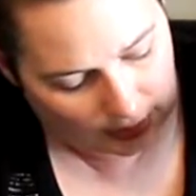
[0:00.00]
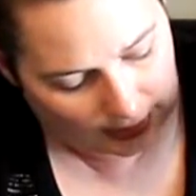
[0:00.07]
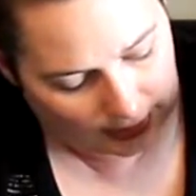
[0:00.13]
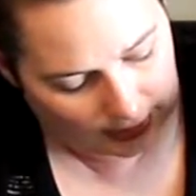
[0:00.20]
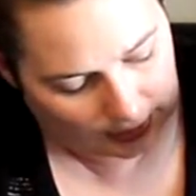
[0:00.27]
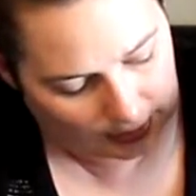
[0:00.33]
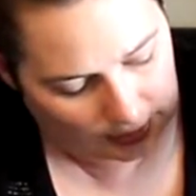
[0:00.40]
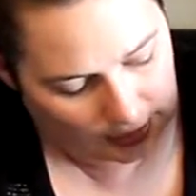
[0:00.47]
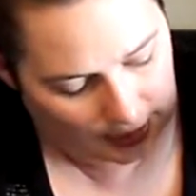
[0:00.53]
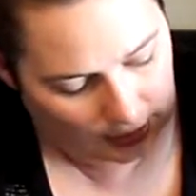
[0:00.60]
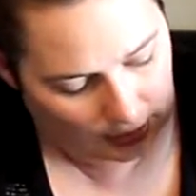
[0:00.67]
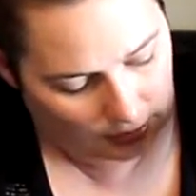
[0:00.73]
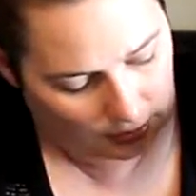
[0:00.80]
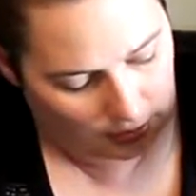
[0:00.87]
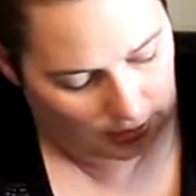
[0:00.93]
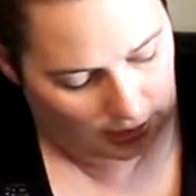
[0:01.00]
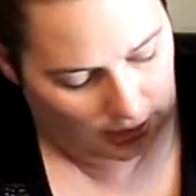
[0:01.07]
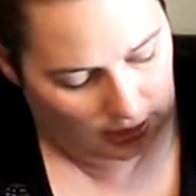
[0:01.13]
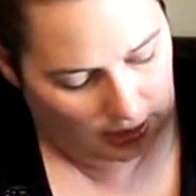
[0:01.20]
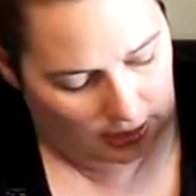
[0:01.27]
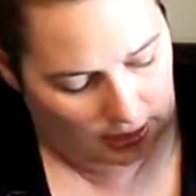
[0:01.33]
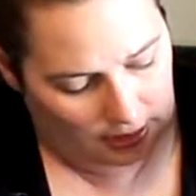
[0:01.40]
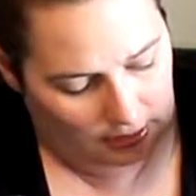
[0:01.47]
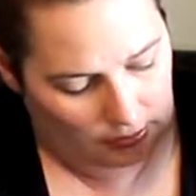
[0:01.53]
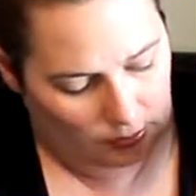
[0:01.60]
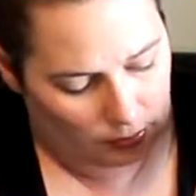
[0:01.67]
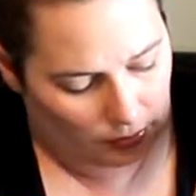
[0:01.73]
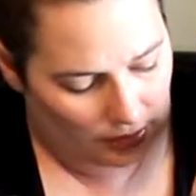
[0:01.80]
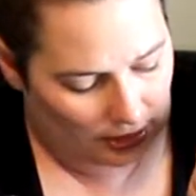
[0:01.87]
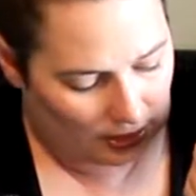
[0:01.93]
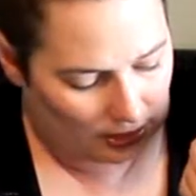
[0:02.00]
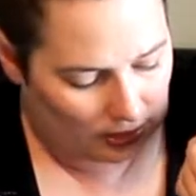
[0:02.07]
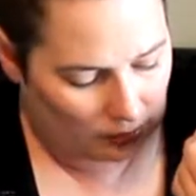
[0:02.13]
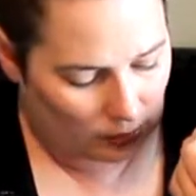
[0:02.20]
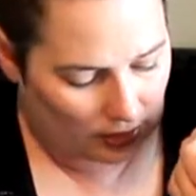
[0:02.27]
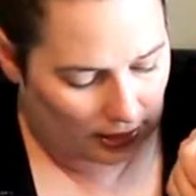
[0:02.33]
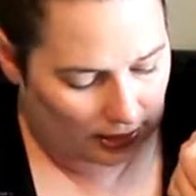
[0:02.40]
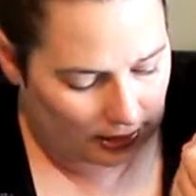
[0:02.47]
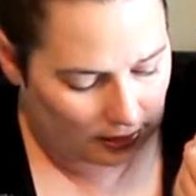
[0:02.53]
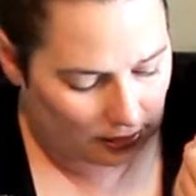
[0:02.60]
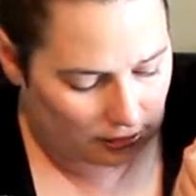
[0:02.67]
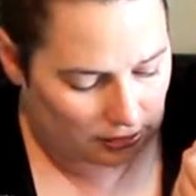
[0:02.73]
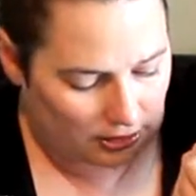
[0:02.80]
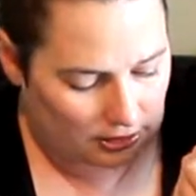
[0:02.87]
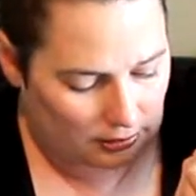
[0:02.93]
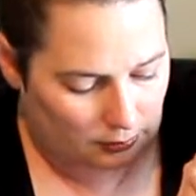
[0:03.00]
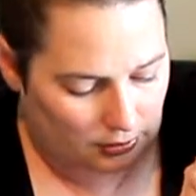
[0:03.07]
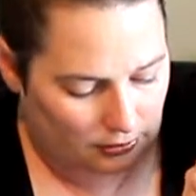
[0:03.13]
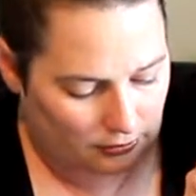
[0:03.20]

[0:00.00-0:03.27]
I can tell when I looked at it